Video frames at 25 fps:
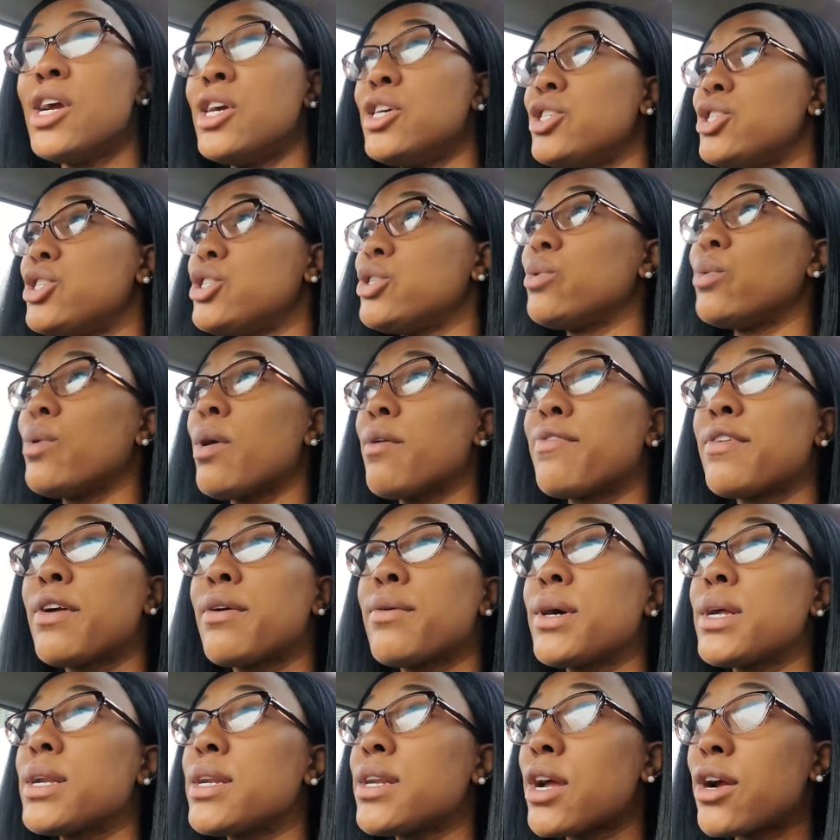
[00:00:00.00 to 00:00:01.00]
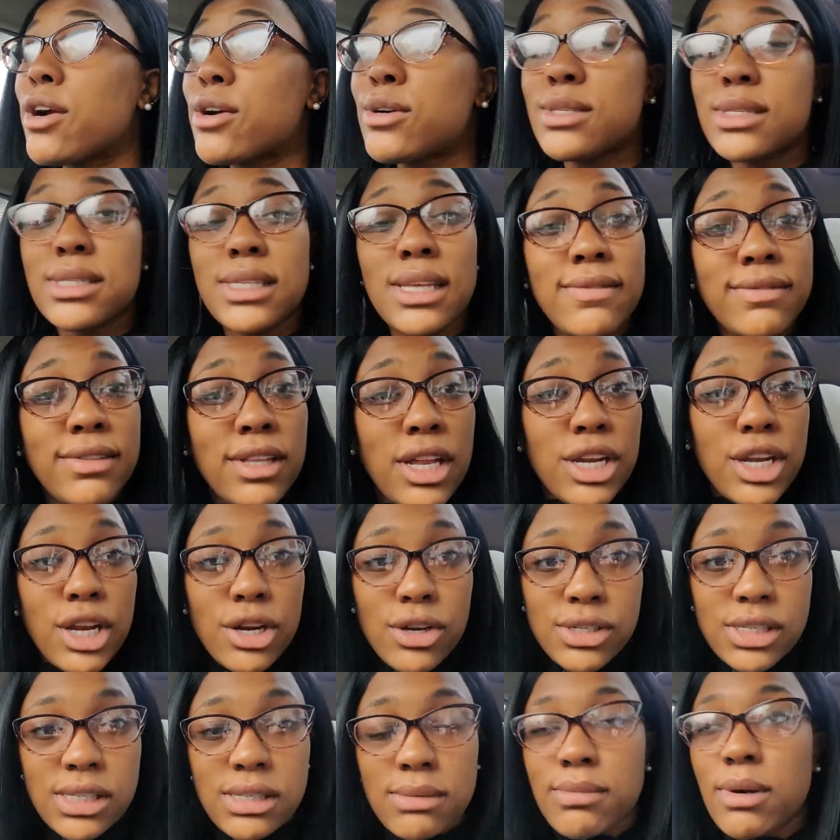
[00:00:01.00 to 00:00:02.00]
Shoot, if you're a nurse, leave the
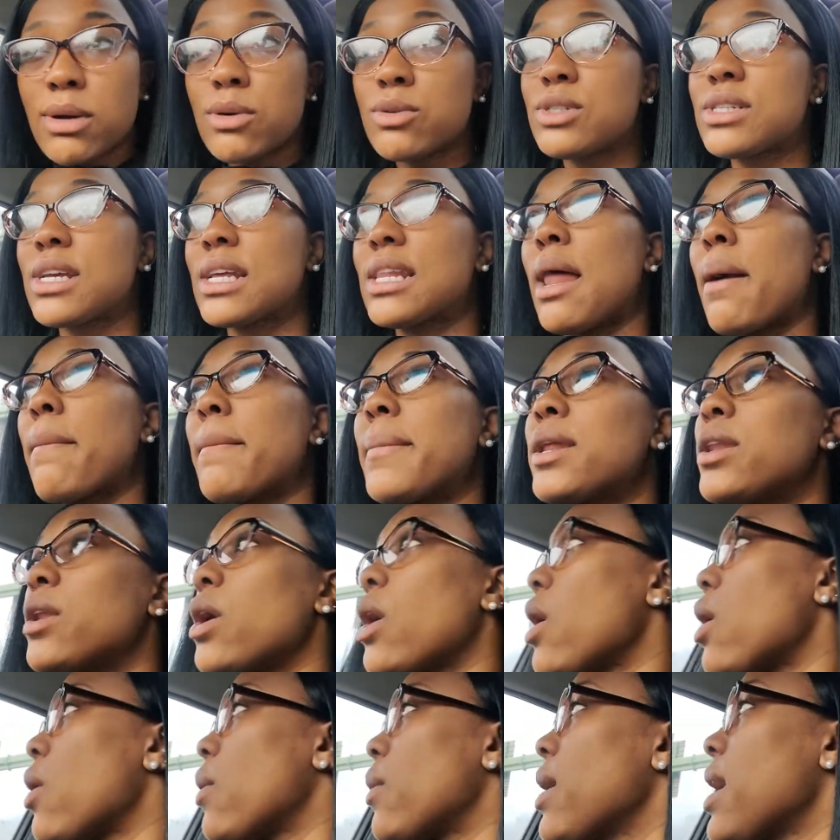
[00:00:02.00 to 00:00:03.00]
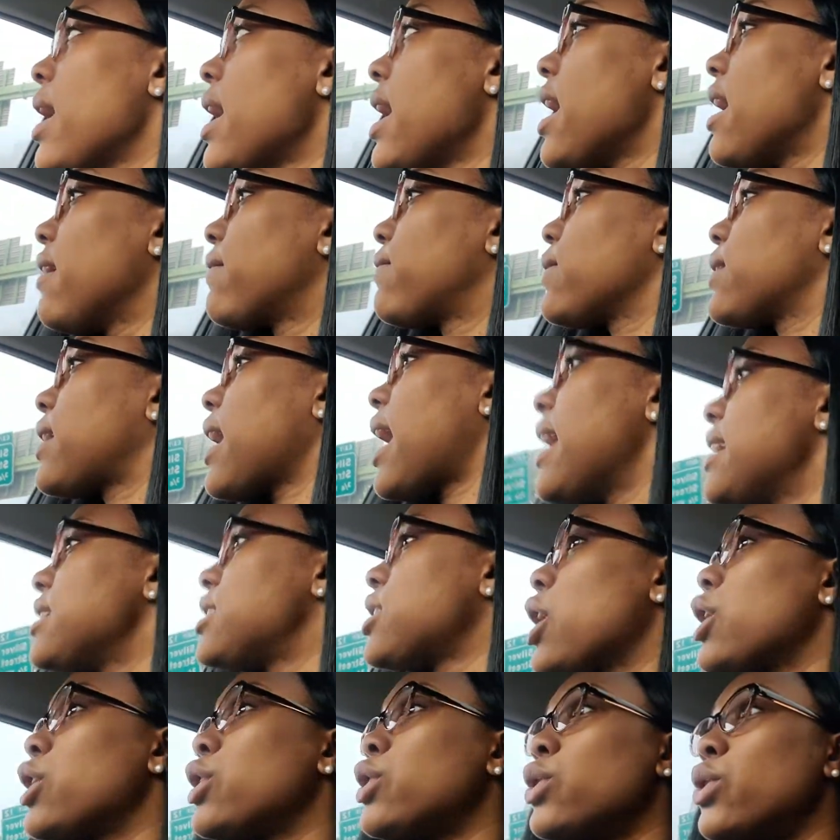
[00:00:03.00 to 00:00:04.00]
nurse emoji. Let me know if you guys
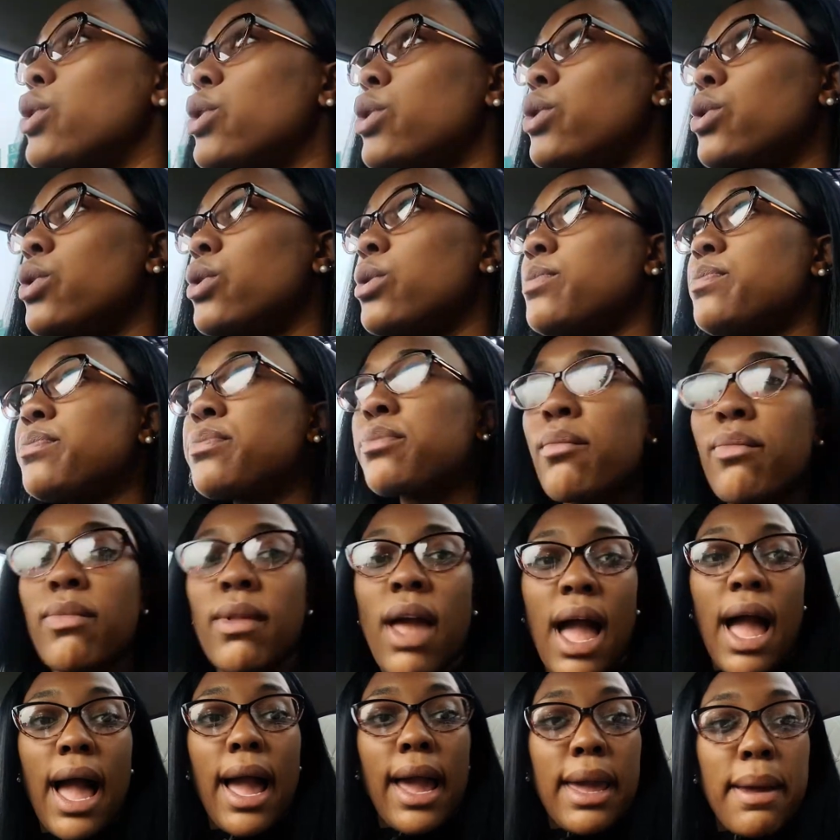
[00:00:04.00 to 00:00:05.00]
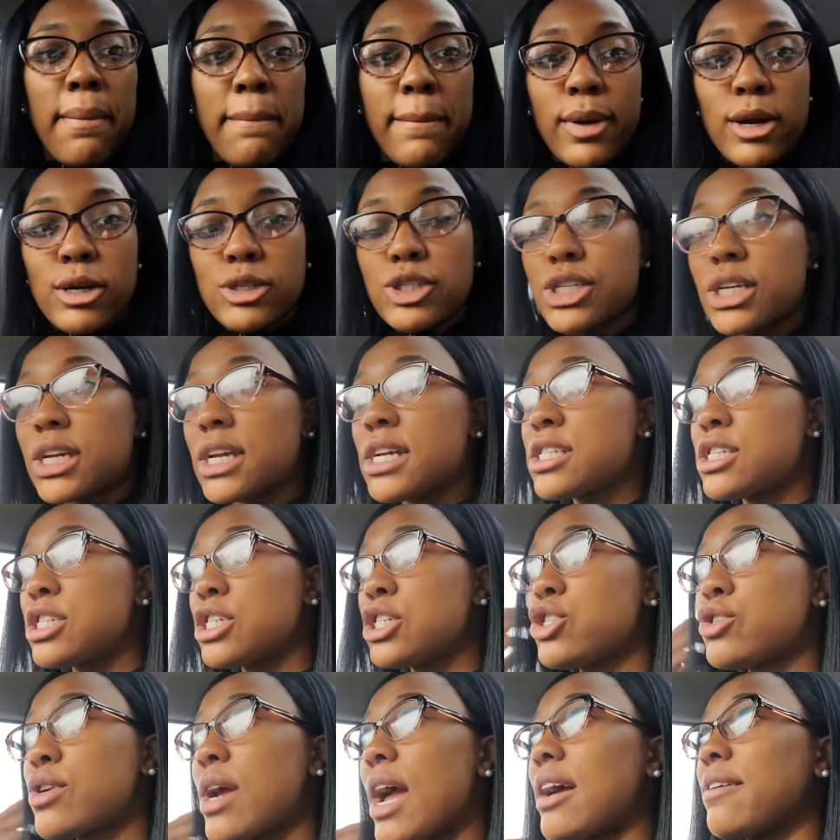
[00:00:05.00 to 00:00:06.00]
are new. I am merging into
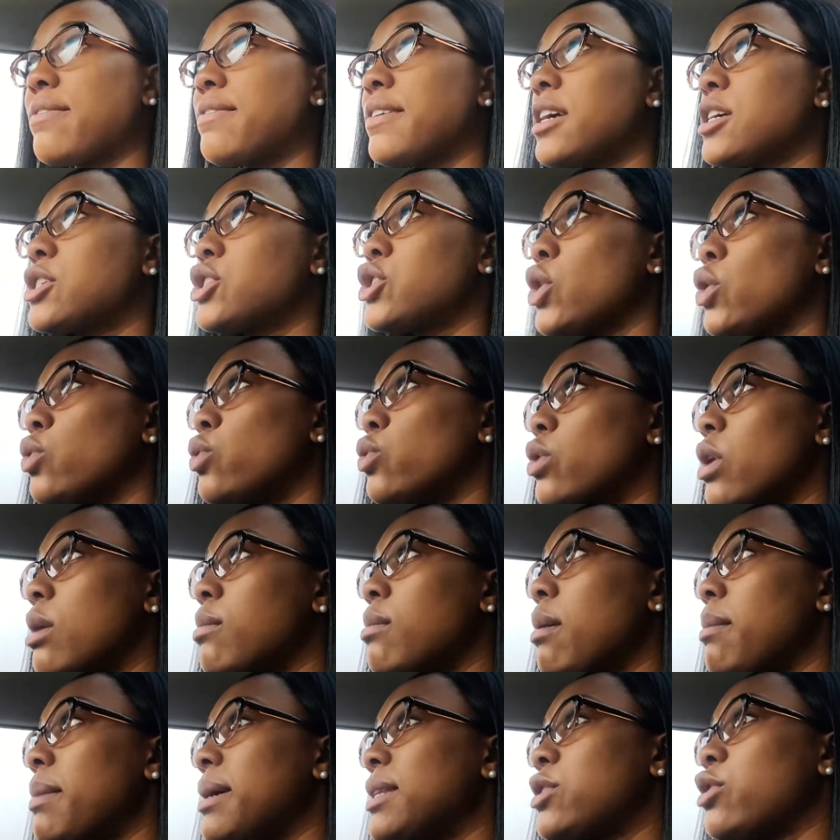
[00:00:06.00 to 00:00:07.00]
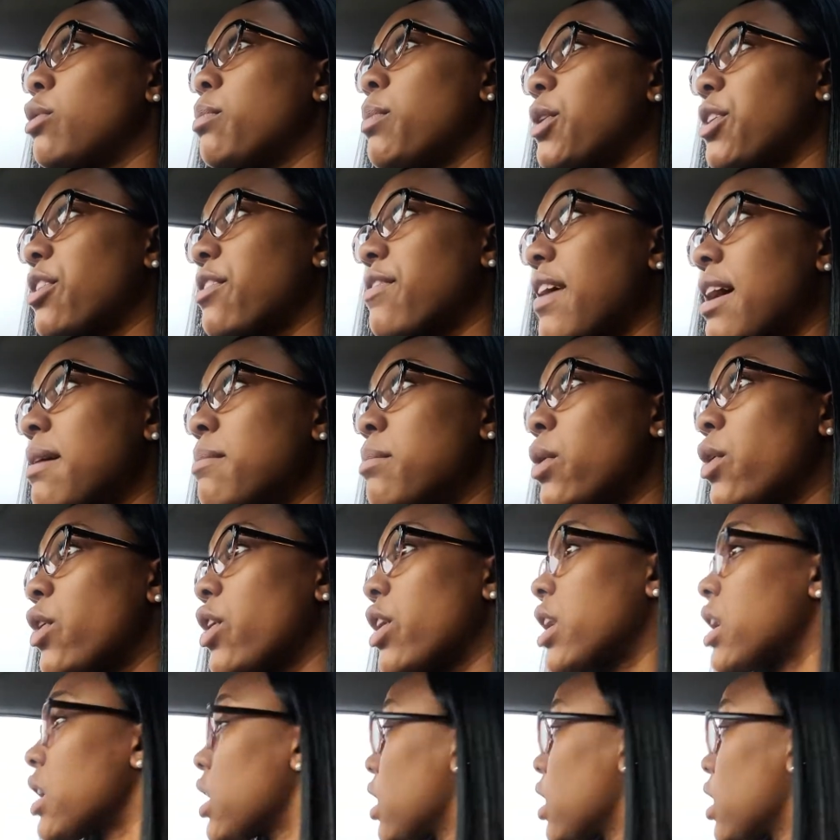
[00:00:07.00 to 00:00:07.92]
traffic, so uno momento, por favor.